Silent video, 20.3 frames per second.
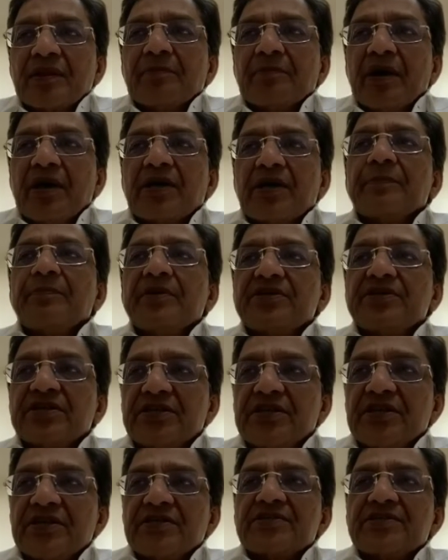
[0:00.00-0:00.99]
The
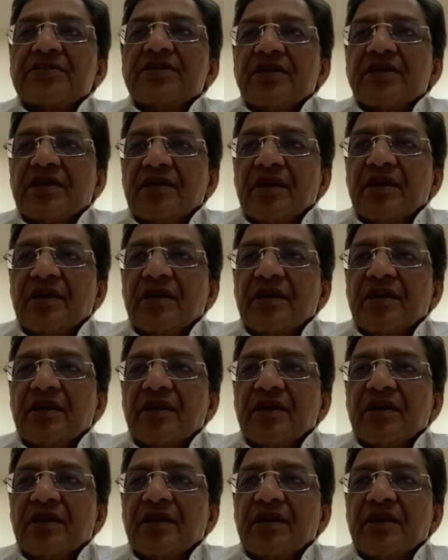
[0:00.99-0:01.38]
multiplicity is the